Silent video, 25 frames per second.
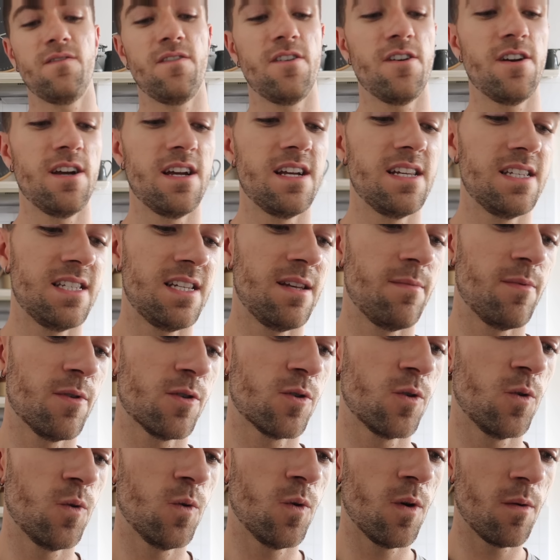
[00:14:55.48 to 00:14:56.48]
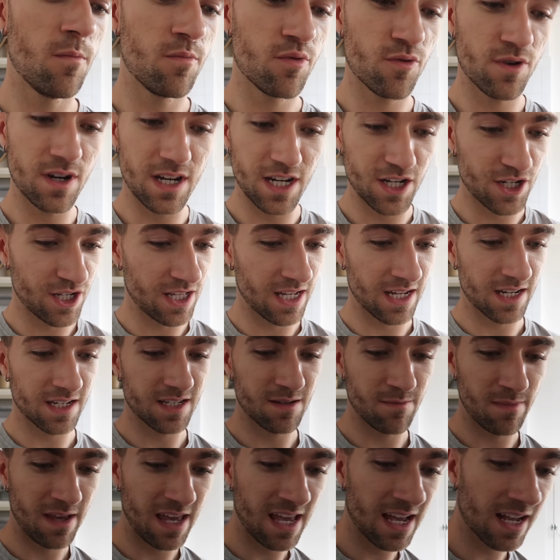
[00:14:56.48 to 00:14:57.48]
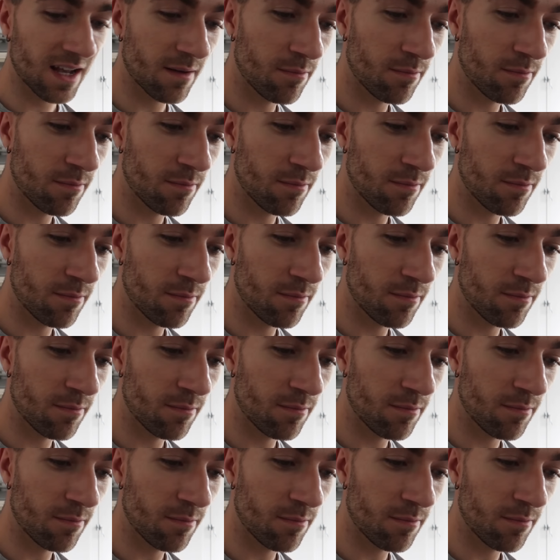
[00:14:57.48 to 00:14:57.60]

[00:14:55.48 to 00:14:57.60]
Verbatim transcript: very typical British thing to make.